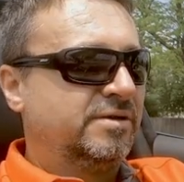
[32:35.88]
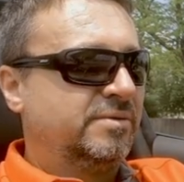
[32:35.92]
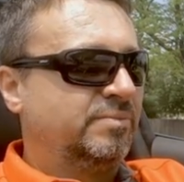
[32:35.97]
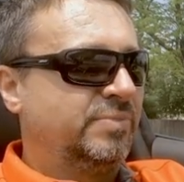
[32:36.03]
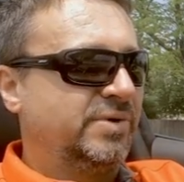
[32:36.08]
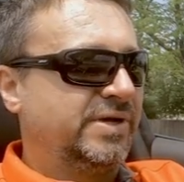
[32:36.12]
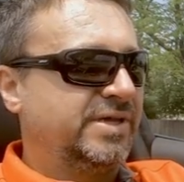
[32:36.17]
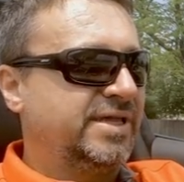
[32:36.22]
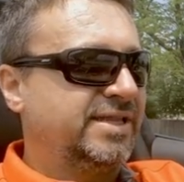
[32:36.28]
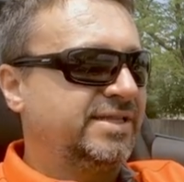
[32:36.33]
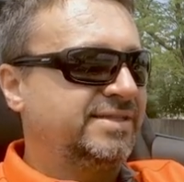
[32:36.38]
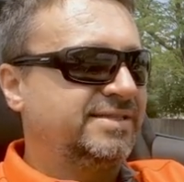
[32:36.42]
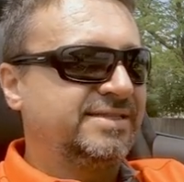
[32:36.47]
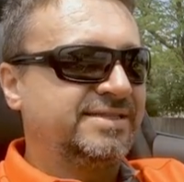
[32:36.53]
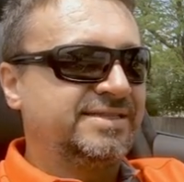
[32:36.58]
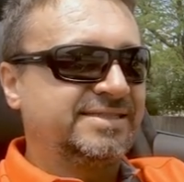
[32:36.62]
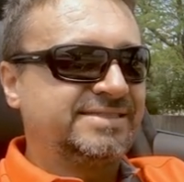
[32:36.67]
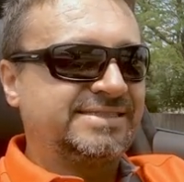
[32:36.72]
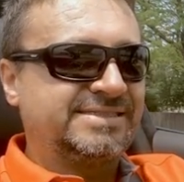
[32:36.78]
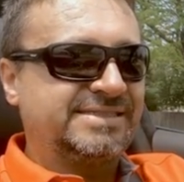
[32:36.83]
but yet at
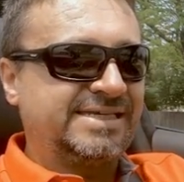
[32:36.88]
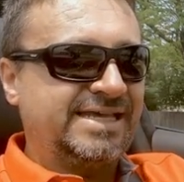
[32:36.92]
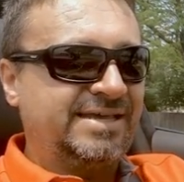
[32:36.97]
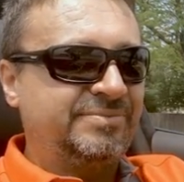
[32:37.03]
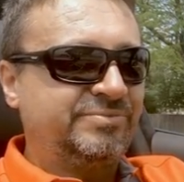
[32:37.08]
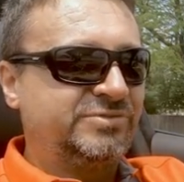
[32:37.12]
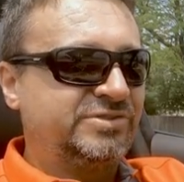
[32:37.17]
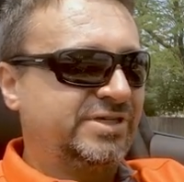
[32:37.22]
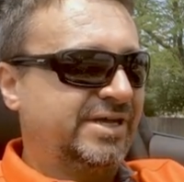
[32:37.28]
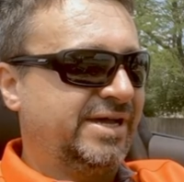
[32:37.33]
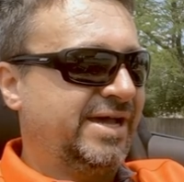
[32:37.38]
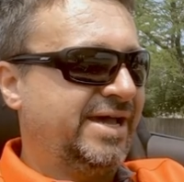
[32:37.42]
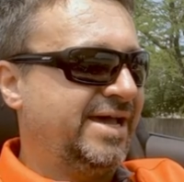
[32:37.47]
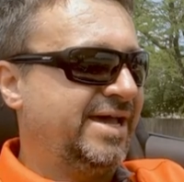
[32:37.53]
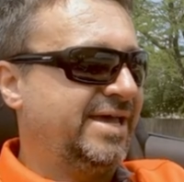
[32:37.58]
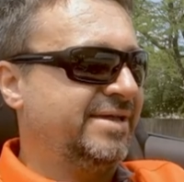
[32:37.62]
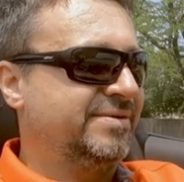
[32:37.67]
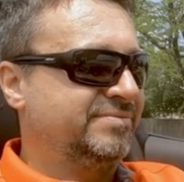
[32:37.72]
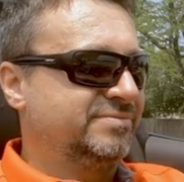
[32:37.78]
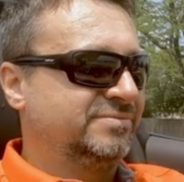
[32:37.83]
the same
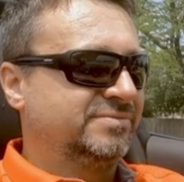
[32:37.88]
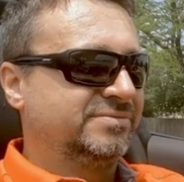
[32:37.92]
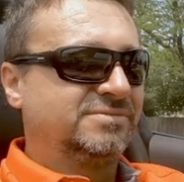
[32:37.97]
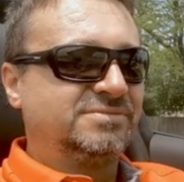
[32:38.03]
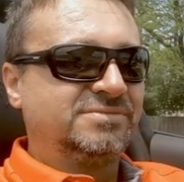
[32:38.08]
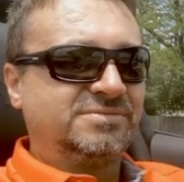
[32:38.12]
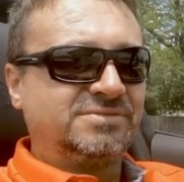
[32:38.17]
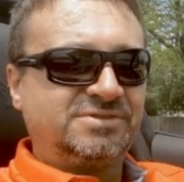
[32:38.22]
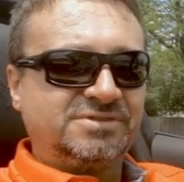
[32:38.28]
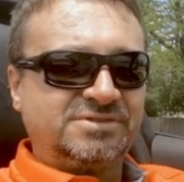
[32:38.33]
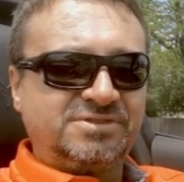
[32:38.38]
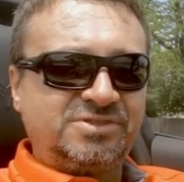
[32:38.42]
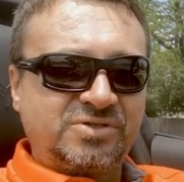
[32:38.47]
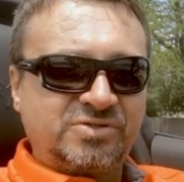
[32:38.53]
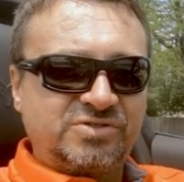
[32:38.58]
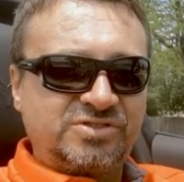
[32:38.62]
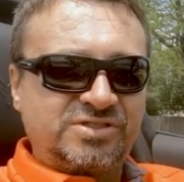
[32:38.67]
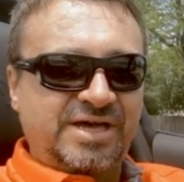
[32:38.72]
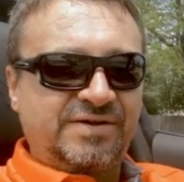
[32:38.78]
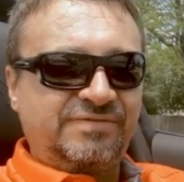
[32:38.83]
time you
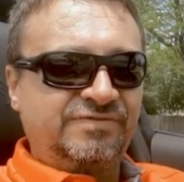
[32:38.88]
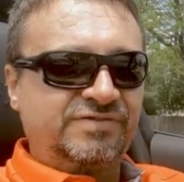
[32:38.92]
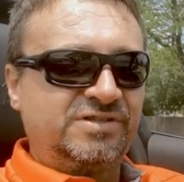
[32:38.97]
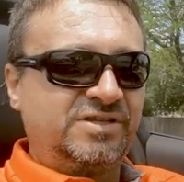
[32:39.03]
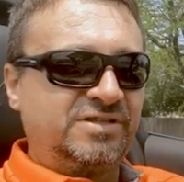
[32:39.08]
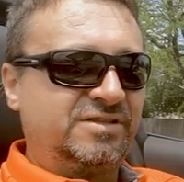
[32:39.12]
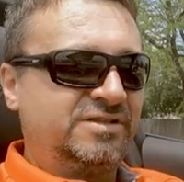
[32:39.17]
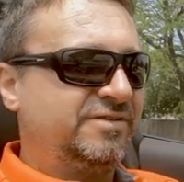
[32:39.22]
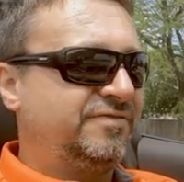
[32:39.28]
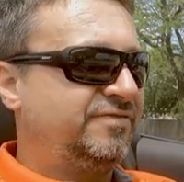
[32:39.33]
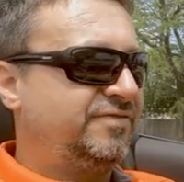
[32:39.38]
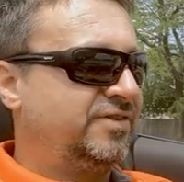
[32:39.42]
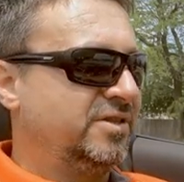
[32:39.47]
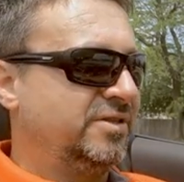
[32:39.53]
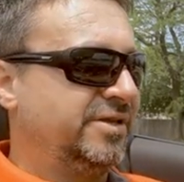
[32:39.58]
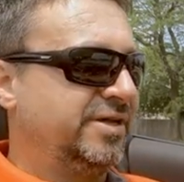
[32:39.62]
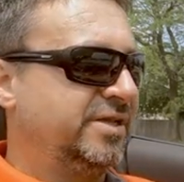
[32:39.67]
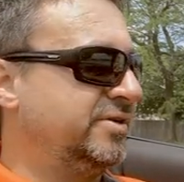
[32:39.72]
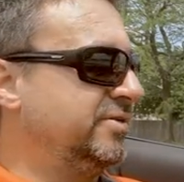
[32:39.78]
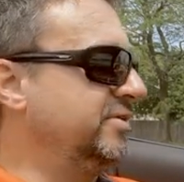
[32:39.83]
definitely feel
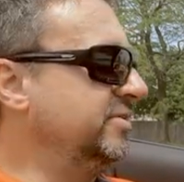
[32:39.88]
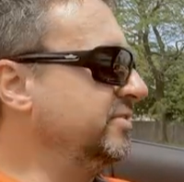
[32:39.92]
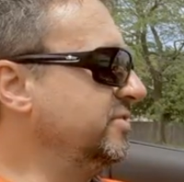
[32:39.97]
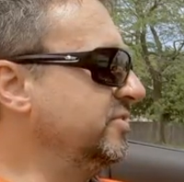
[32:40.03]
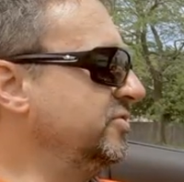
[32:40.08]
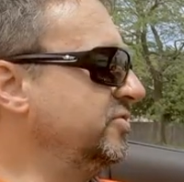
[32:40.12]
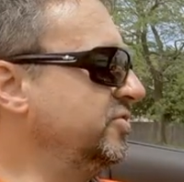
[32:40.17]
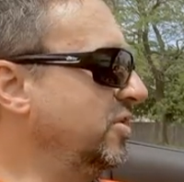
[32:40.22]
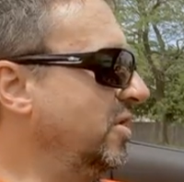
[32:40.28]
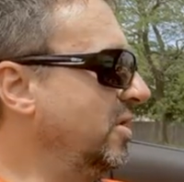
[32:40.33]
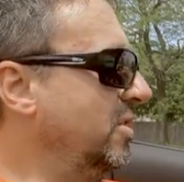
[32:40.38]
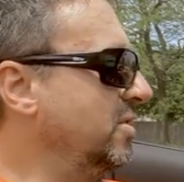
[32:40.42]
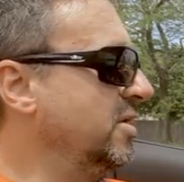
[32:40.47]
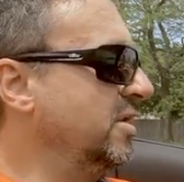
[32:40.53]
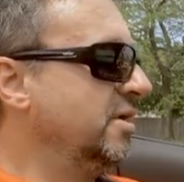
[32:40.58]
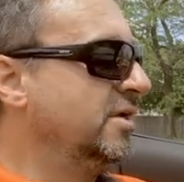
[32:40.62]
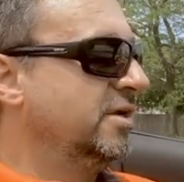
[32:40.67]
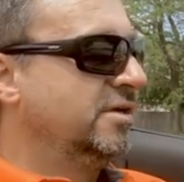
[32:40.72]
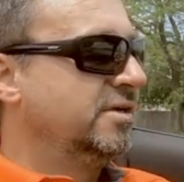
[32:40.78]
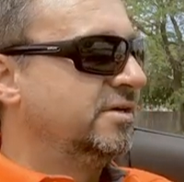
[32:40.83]
like you're in control.
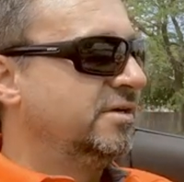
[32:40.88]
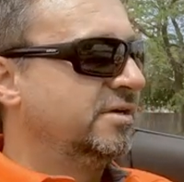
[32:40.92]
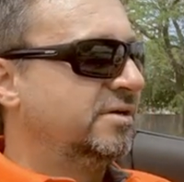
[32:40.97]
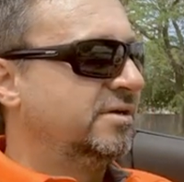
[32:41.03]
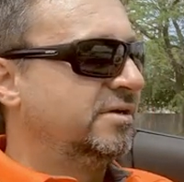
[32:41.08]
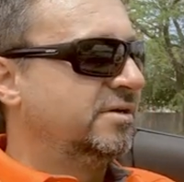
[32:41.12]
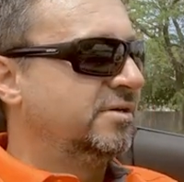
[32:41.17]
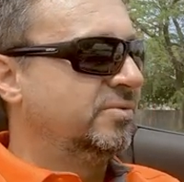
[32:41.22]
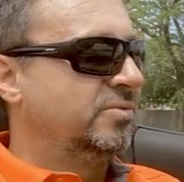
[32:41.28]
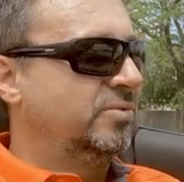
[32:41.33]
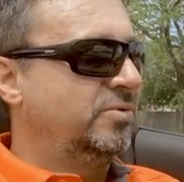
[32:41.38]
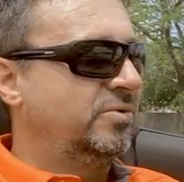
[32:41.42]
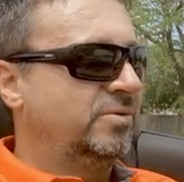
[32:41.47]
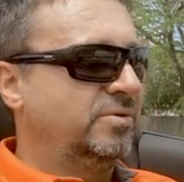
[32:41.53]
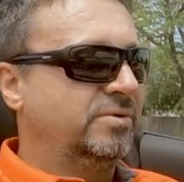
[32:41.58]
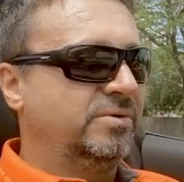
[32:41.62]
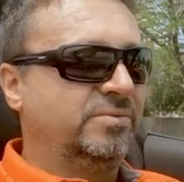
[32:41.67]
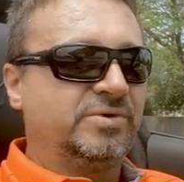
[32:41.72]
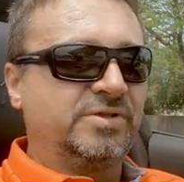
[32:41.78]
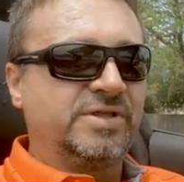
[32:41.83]

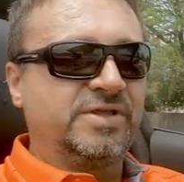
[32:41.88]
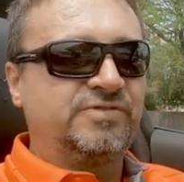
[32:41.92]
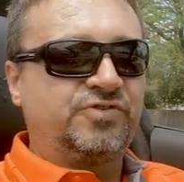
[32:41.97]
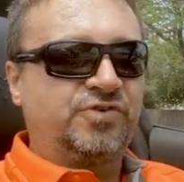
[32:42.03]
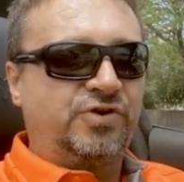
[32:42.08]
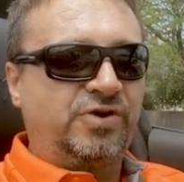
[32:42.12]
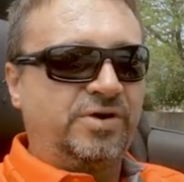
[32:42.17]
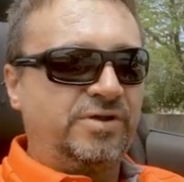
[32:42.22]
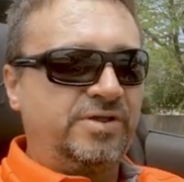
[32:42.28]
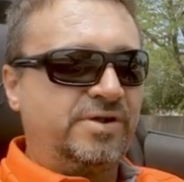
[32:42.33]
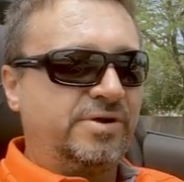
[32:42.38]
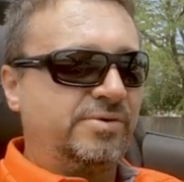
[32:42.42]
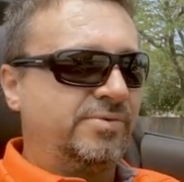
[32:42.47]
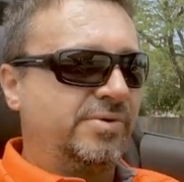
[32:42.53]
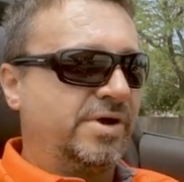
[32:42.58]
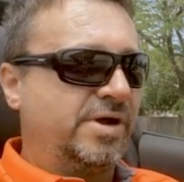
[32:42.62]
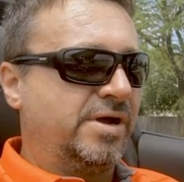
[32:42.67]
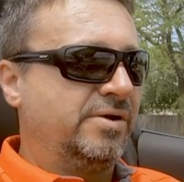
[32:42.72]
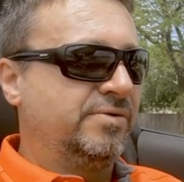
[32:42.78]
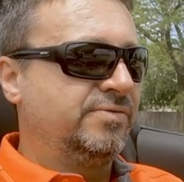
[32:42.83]
I'm gonna turn it
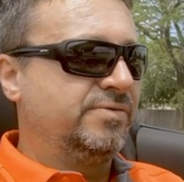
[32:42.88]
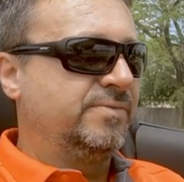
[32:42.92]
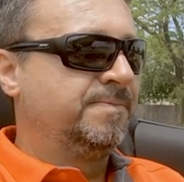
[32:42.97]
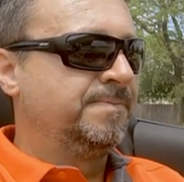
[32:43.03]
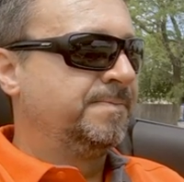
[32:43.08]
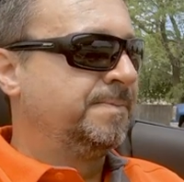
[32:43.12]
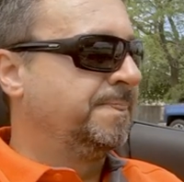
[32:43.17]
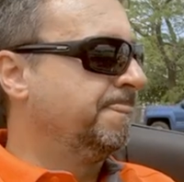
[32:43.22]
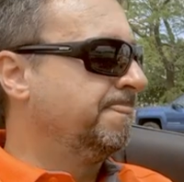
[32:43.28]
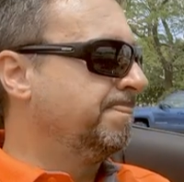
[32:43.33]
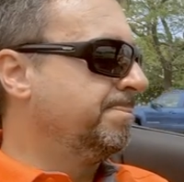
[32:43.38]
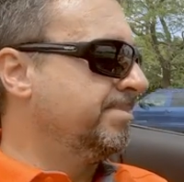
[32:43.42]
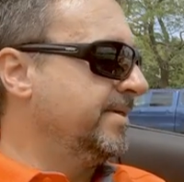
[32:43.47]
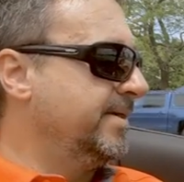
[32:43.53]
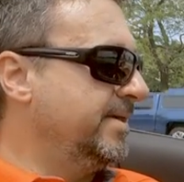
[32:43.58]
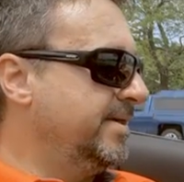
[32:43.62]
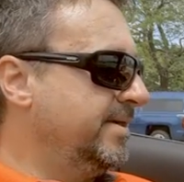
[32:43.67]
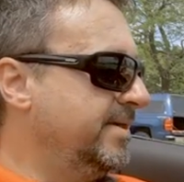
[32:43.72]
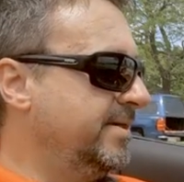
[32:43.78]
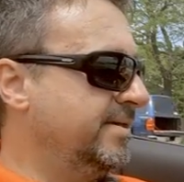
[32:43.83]
around
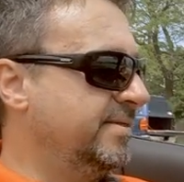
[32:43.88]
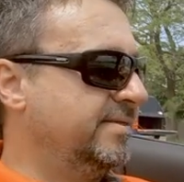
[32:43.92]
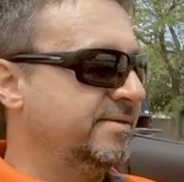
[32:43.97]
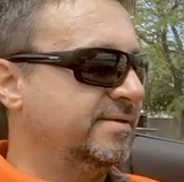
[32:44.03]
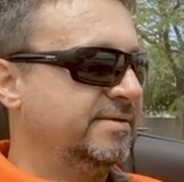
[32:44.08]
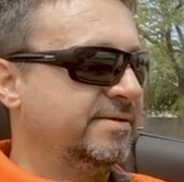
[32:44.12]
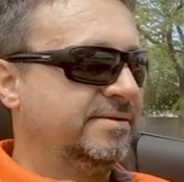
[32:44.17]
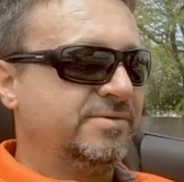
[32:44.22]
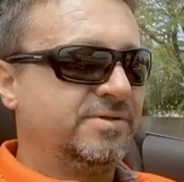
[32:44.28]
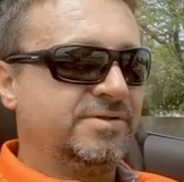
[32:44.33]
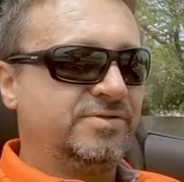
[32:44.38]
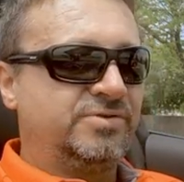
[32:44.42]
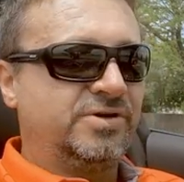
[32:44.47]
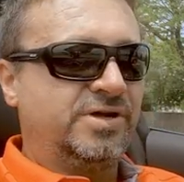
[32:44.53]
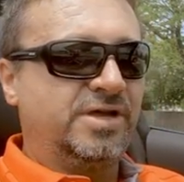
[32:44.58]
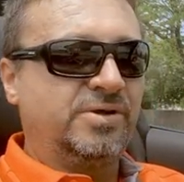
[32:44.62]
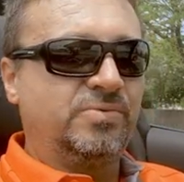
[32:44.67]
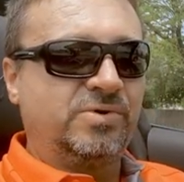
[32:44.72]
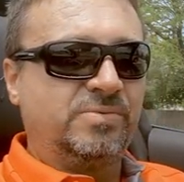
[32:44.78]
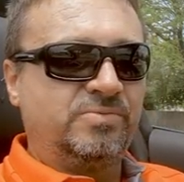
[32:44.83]
and I'm gonna
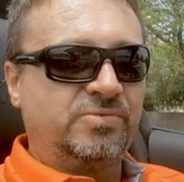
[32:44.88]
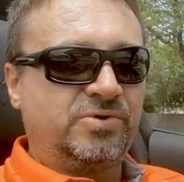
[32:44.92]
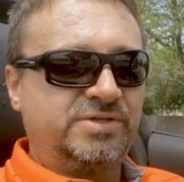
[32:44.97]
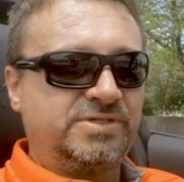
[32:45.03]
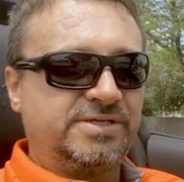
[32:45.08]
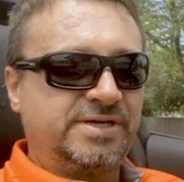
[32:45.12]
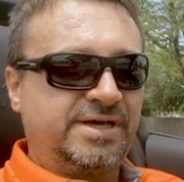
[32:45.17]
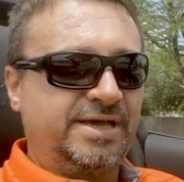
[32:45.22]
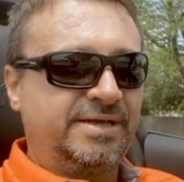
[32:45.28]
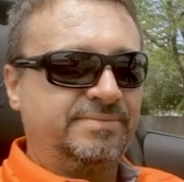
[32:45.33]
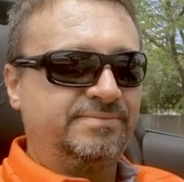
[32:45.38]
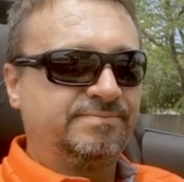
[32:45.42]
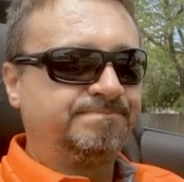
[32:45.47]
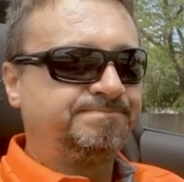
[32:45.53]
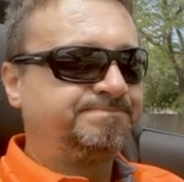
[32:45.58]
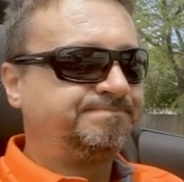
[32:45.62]
try it one more time